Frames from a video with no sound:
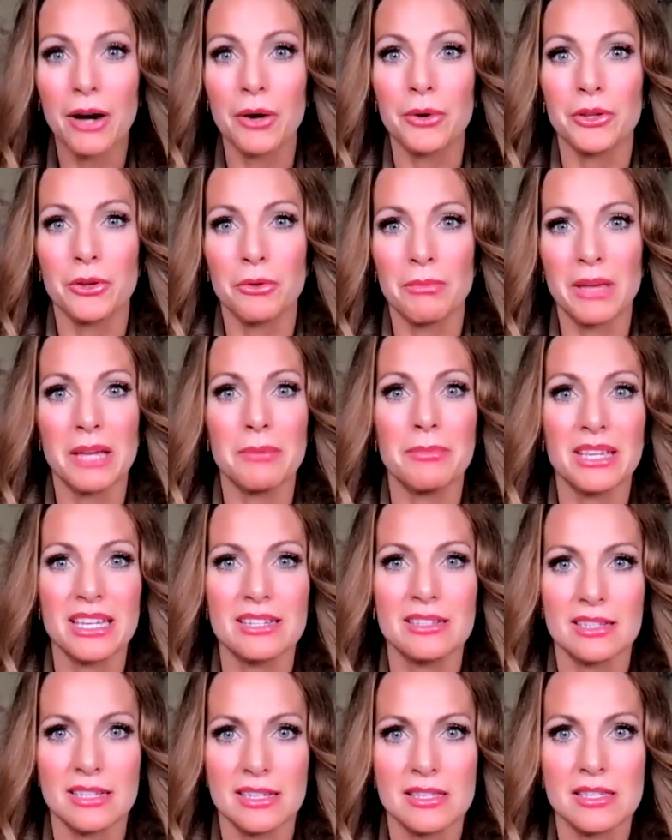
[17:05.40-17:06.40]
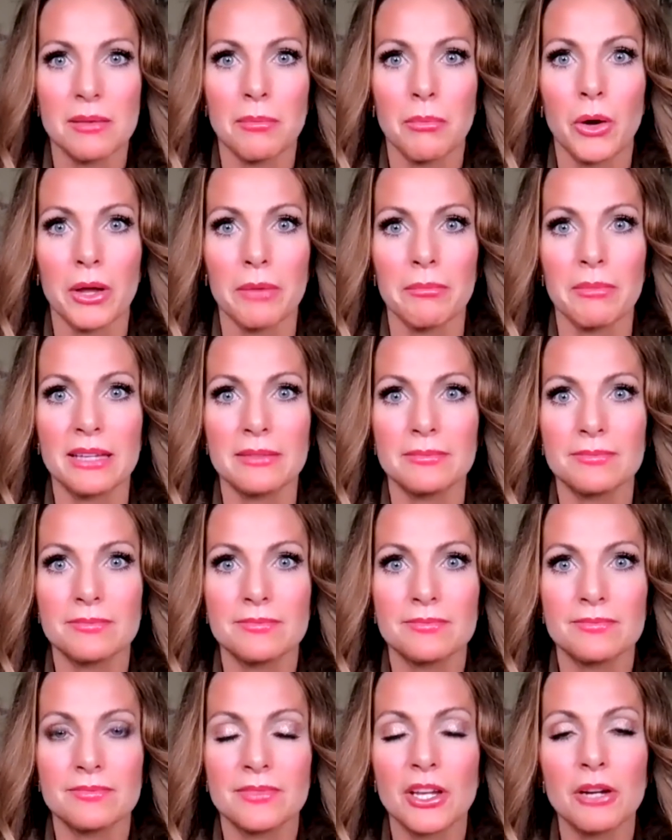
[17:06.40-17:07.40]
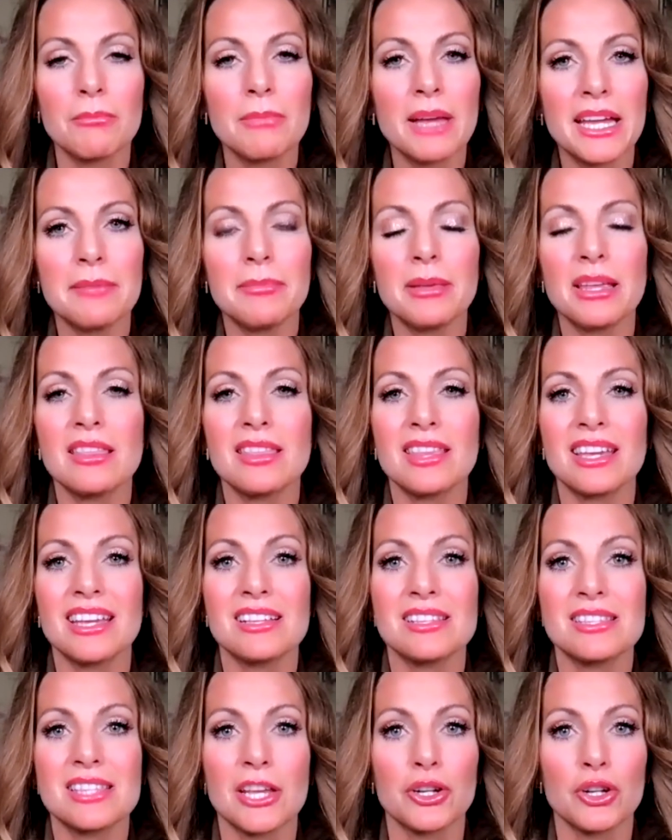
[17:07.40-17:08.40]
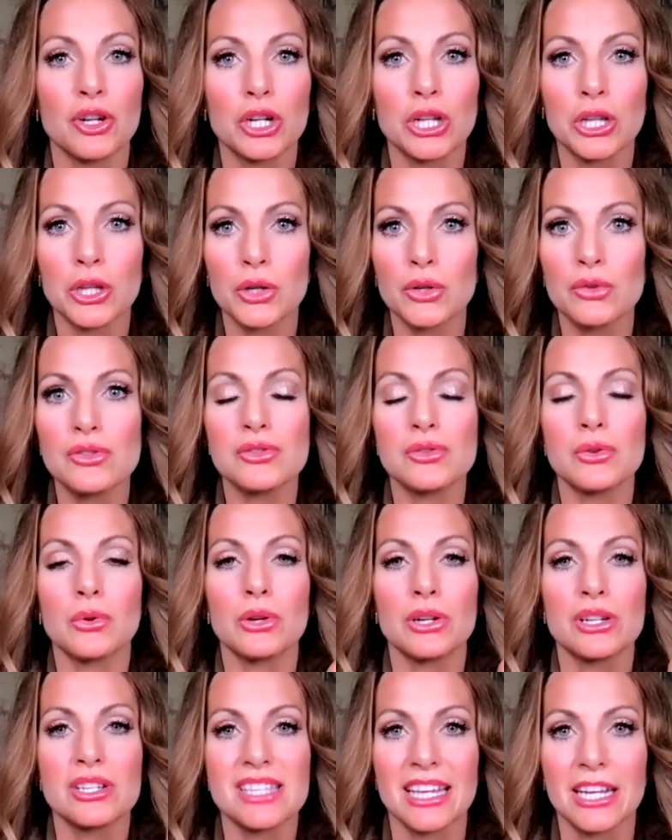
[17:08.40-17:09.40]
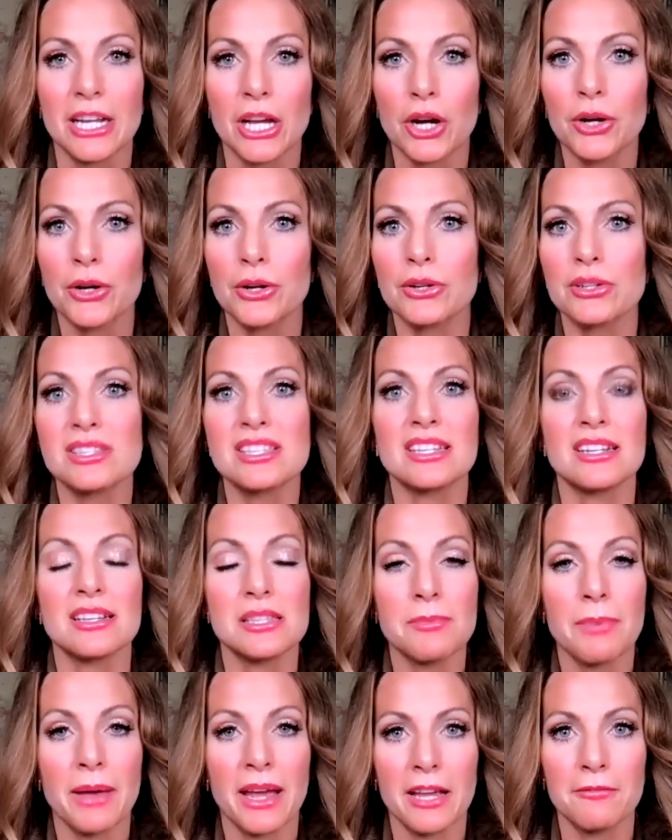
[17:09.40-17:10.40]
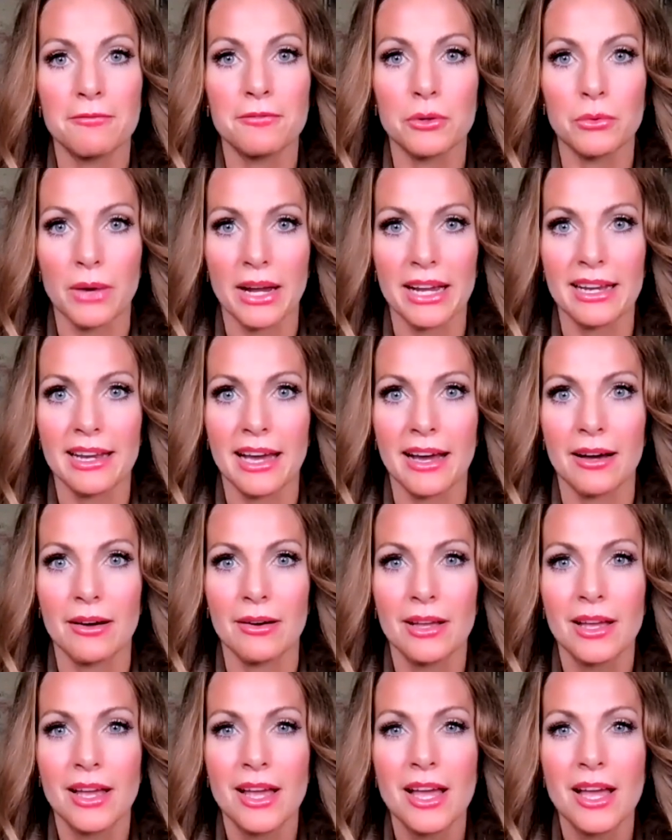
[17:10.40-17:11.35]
you may be in disappointment? There may be things that are closed doors and it hurts and it's painful right now.